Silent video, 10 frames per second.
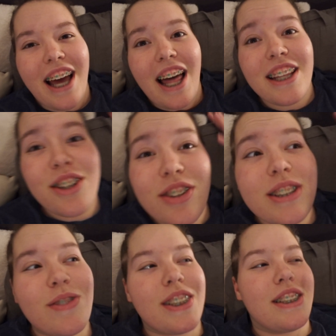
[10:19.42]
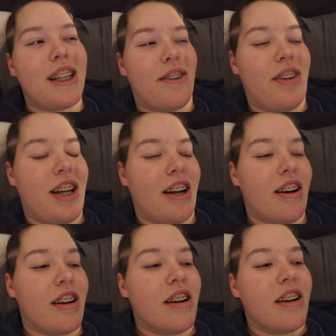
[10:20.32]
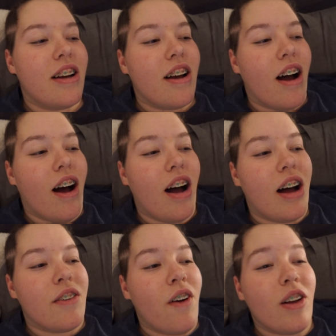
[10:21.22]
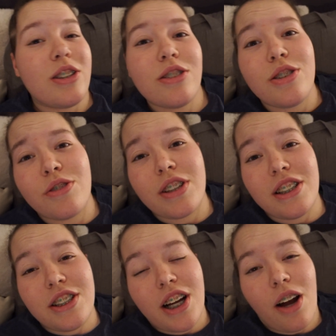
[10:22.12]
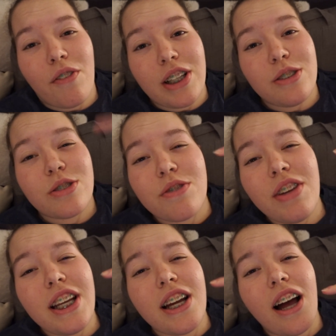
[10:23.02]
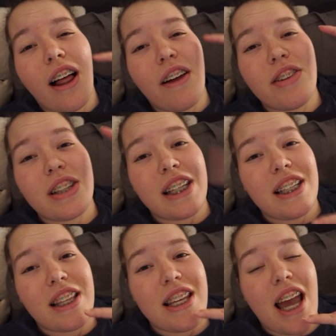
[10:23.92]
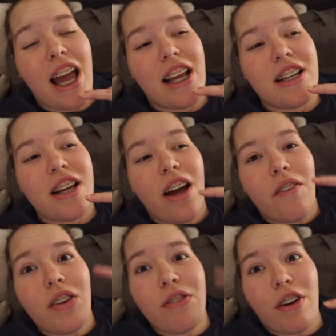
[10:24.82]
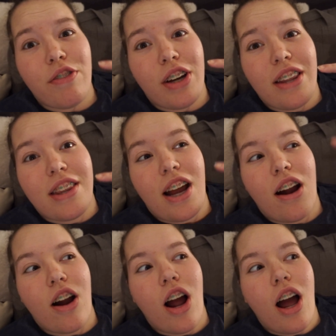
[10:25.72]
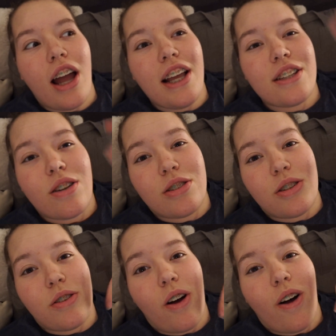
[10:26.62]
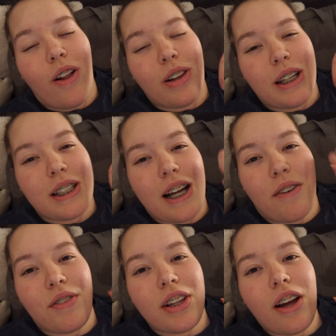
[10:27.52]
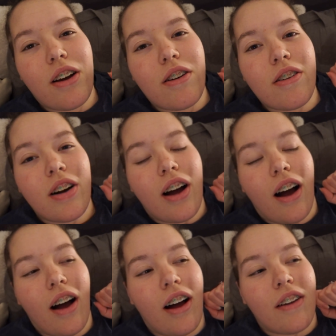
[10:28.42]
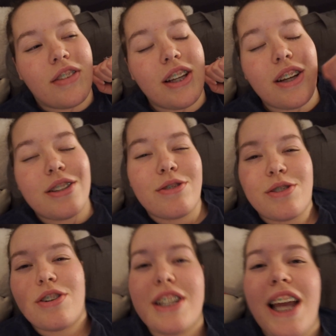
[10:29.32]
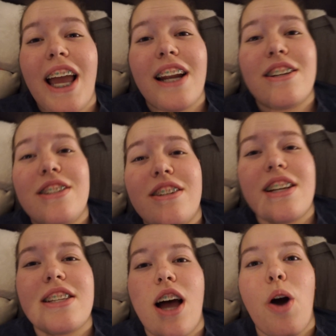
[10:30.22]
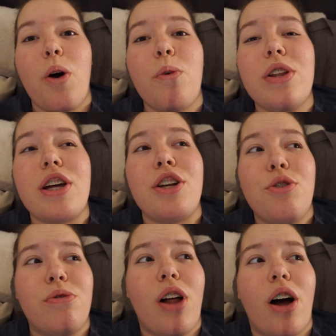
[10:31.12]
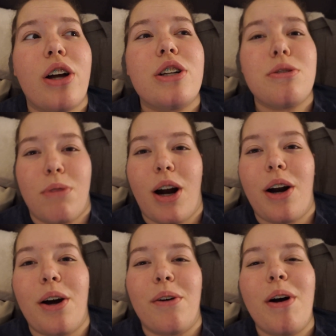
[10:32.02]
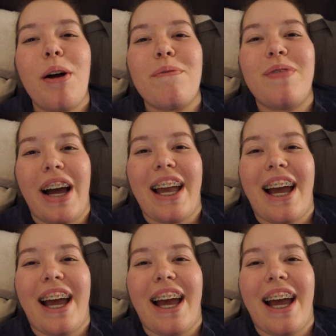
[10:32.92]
And then Christmas is going to be here. Um, also, don't forget to check out my social media. I'll have it linked at the end, but if I forget there, it's also all linked down below. Um, thank you guys so much for watching, and I'll see you guys with a new vlog tomorrow. Bye,